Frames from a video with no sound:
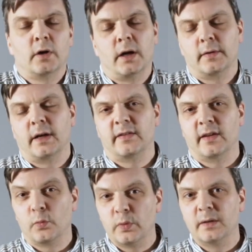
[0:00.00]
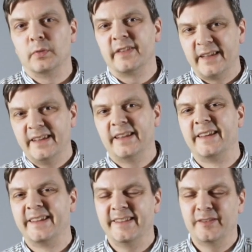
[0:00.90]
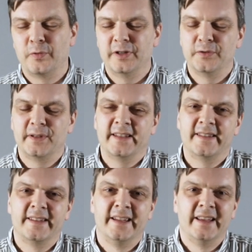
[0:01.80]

I say we, but he's the one doing it.